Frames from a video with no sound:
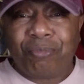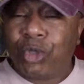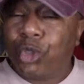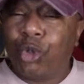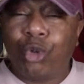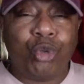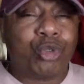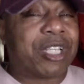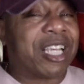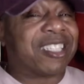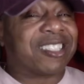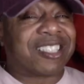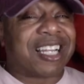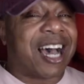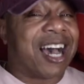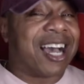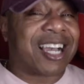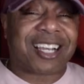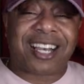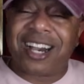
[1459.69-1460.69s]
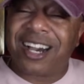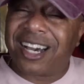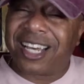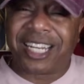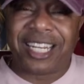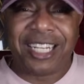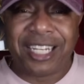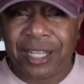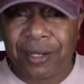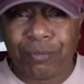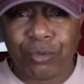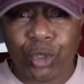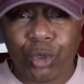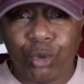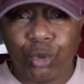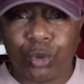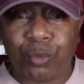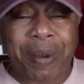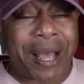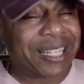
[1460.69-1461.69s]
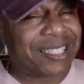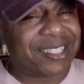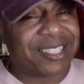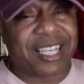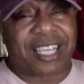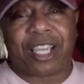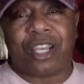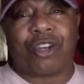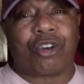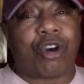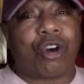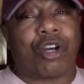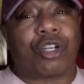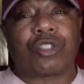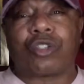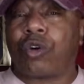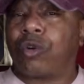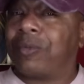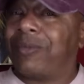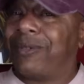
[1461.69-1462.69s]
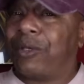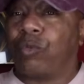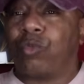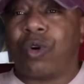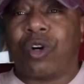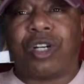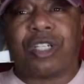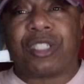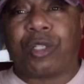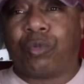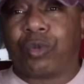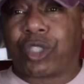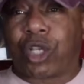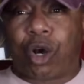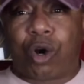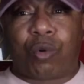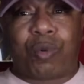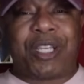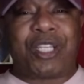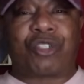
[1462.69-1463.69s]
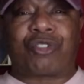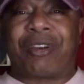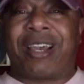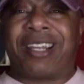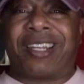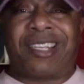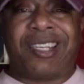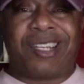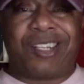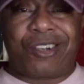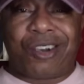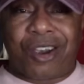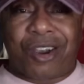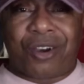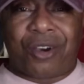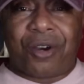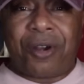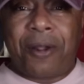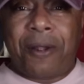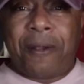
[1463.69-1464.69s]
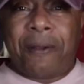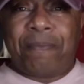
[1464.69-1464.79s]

Dudes had started conning them dudes by sicking girls on them, the ones that was always trying to get a girl.